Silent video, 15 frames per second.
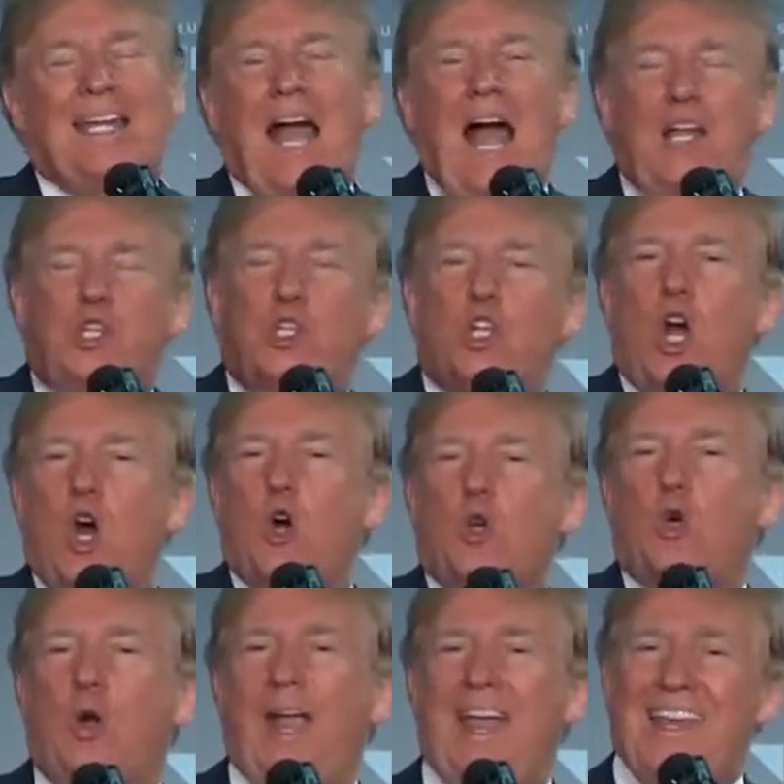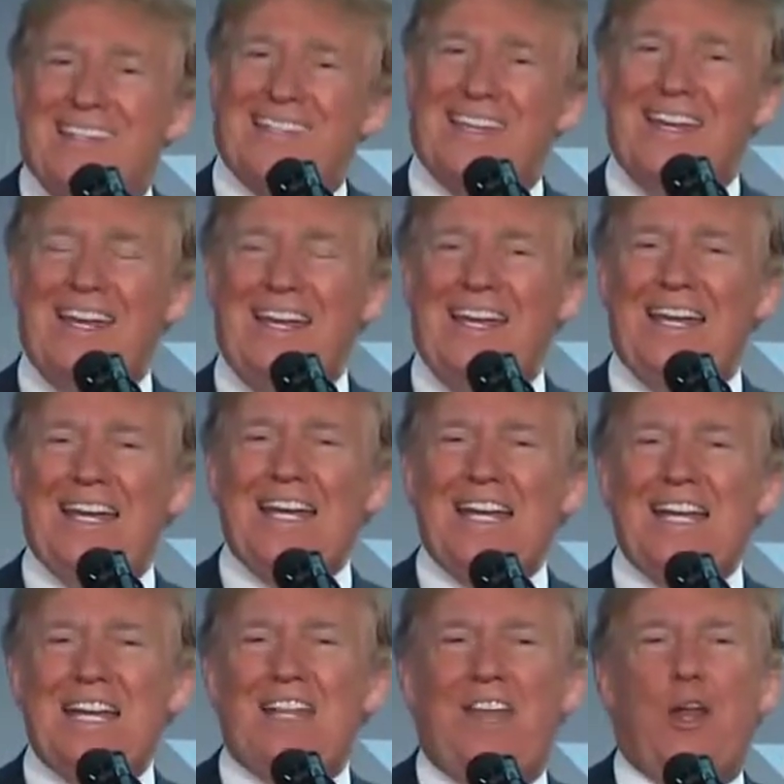got so crazy
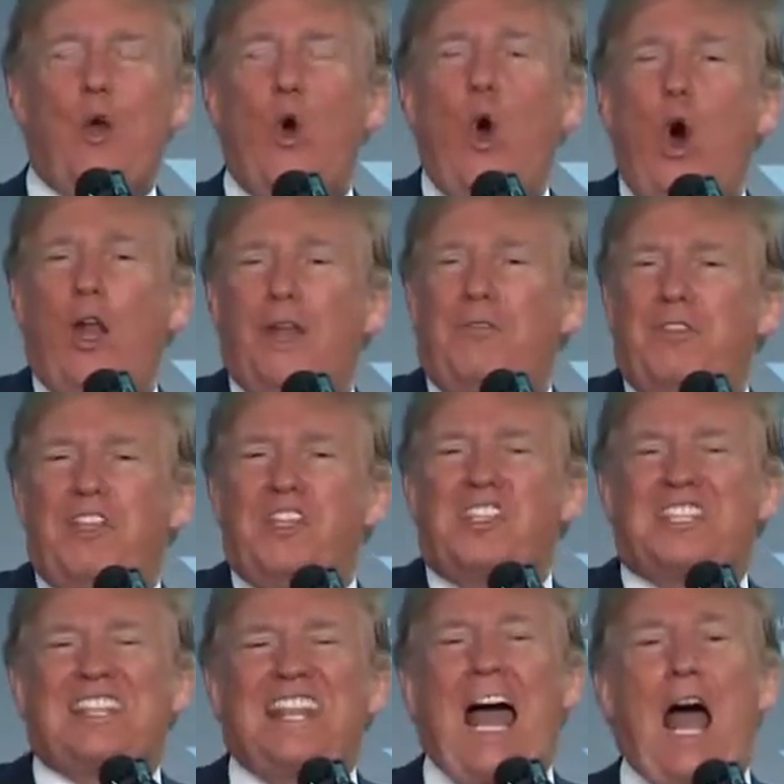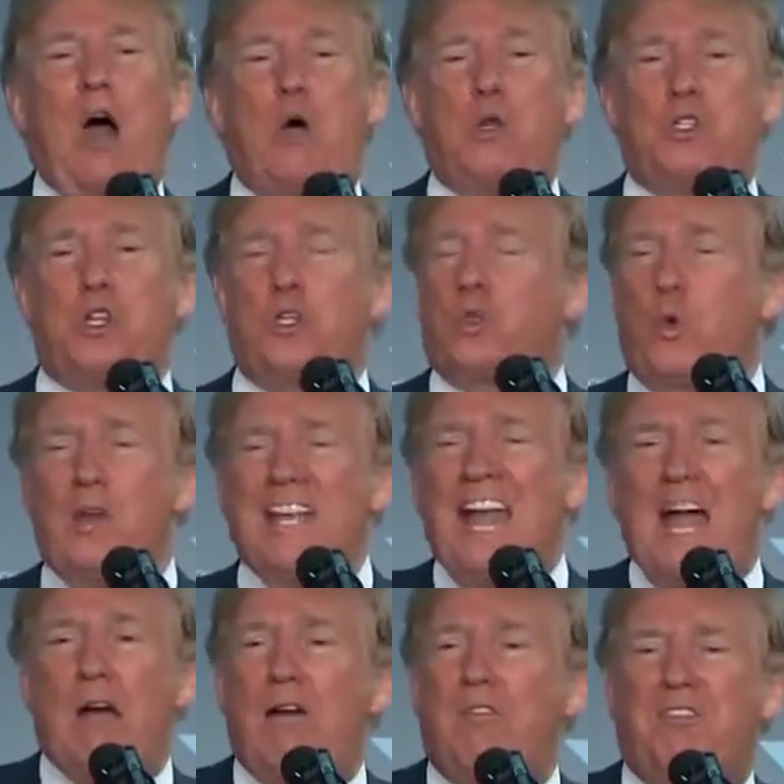that all of these thousands, we
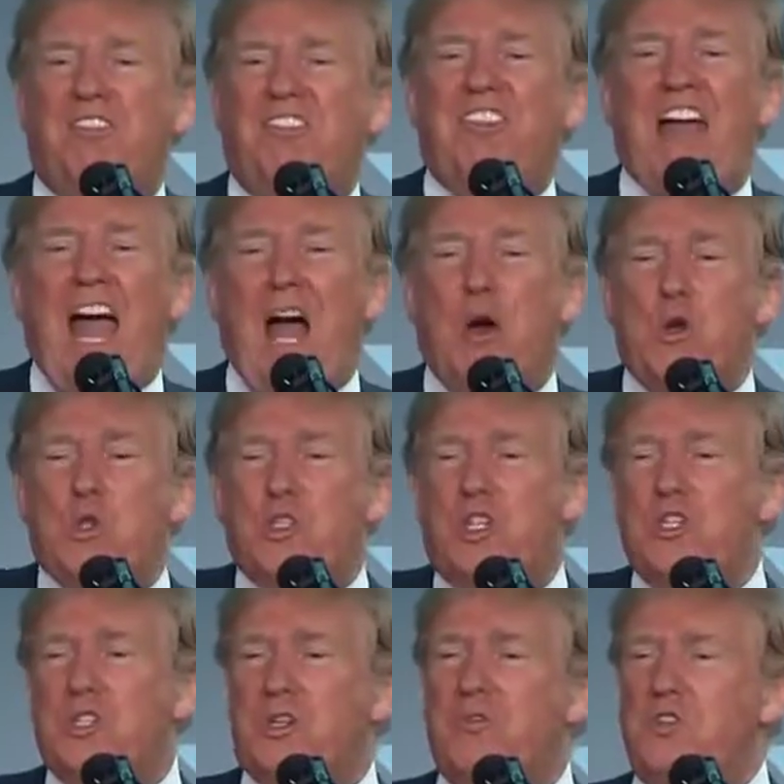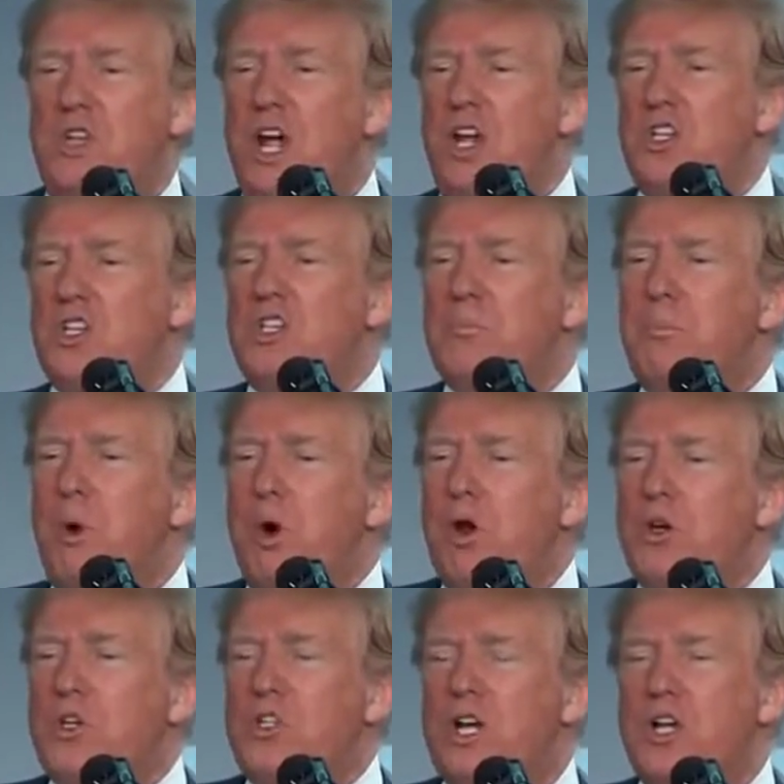now have thousands of judges,
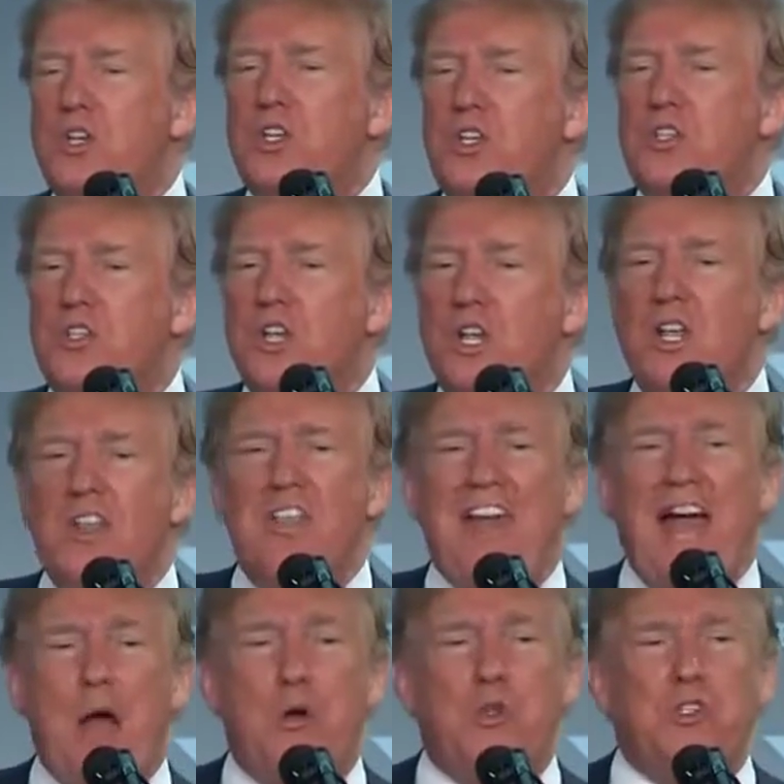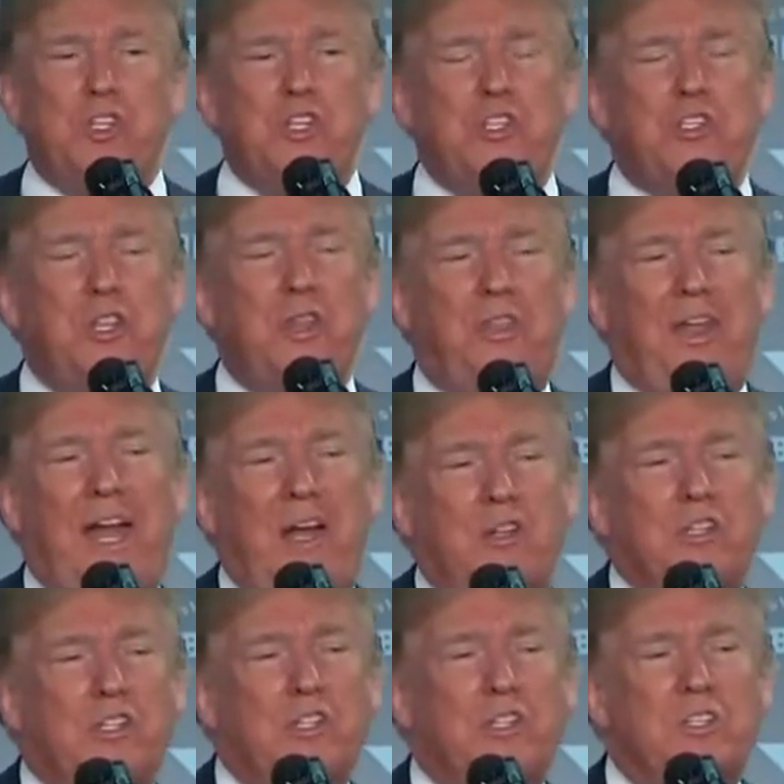border judges, thousands and
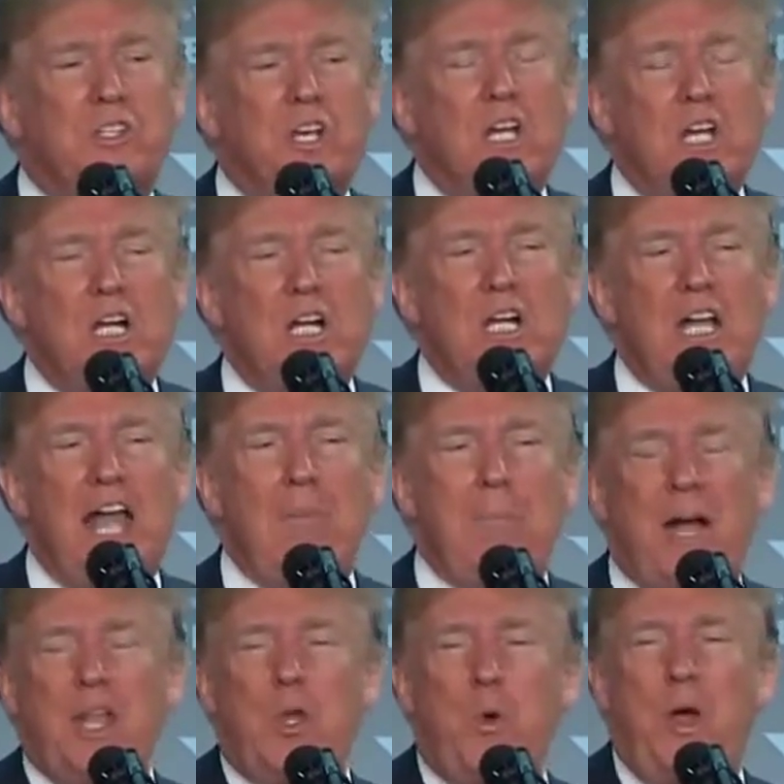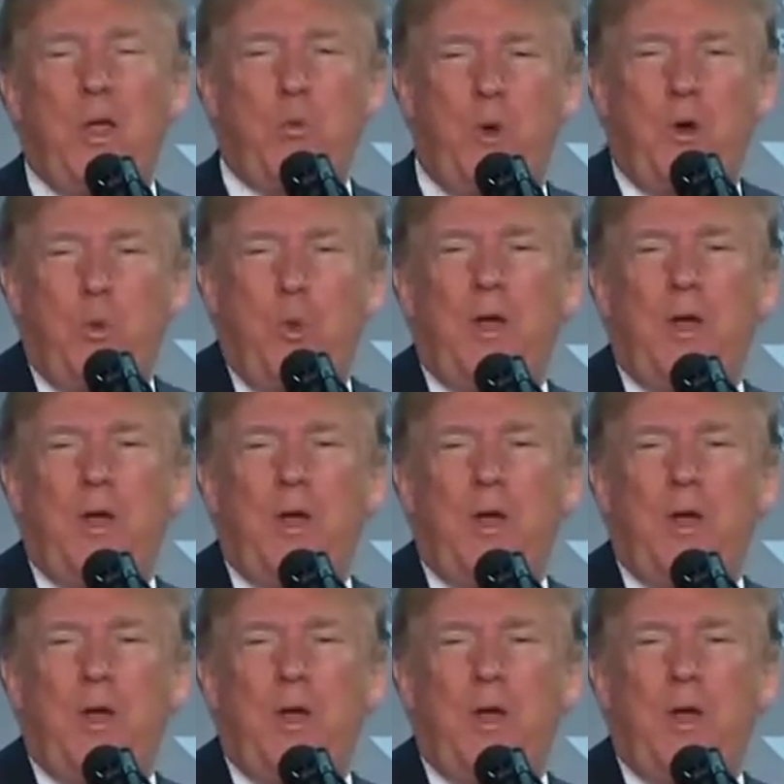thousands. And by the way, when